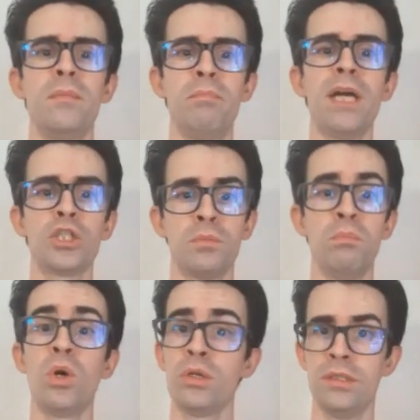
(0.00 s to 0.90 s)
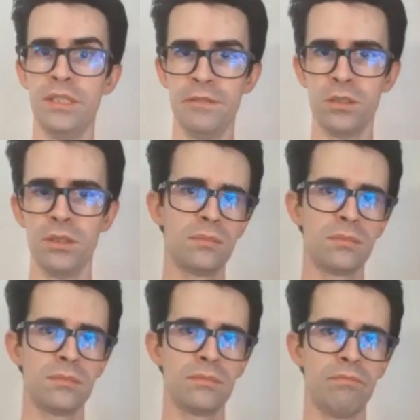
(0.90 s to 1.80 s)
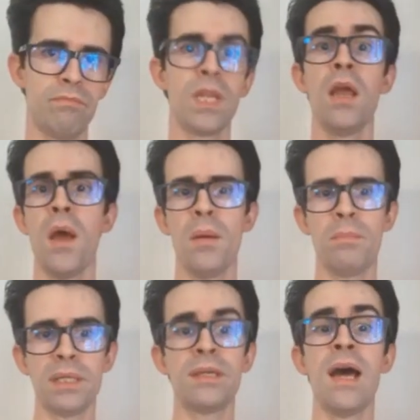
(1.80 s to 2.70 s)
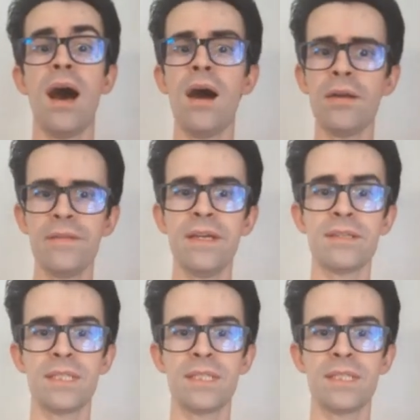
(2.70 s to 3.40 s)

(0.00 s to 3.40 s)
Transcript: much more difficult. But are there